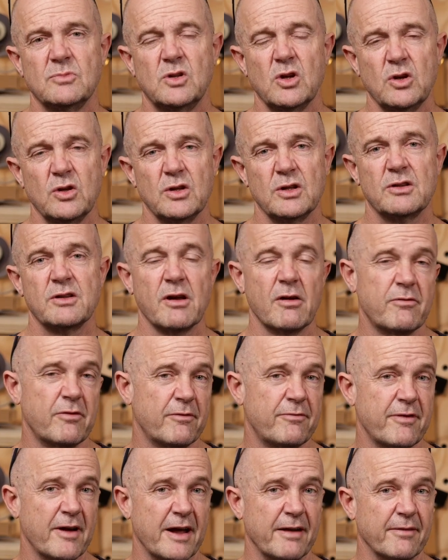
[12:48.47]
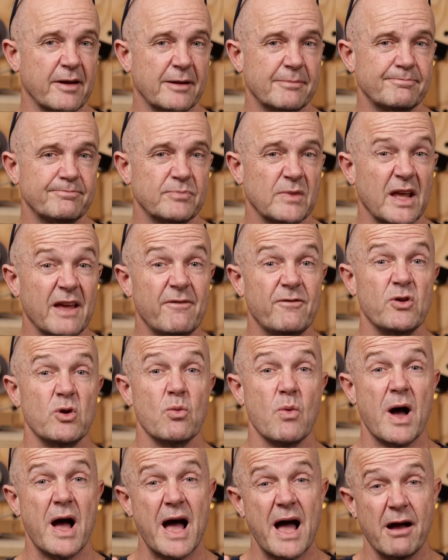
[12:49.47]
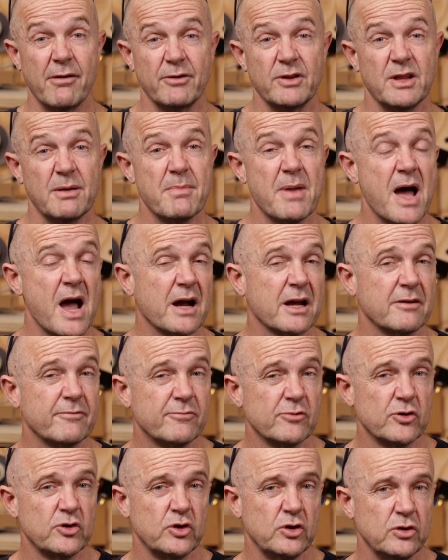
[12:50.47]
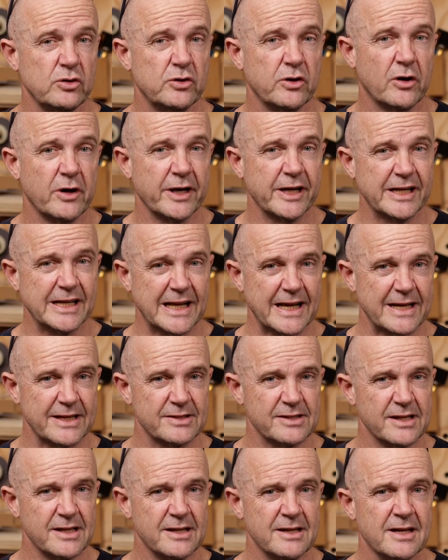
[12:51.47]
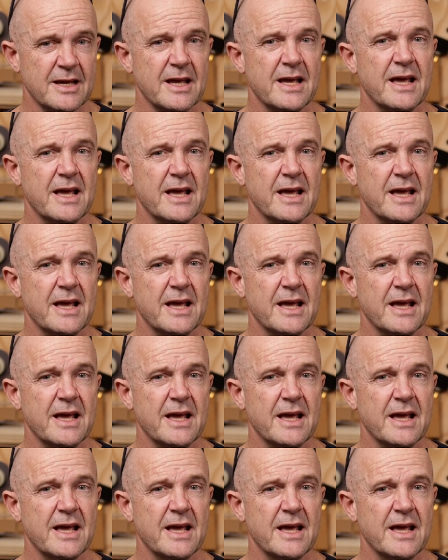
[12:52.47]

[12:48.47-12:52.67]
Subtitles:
do yourself a favour. If you are in the market for a new diode laser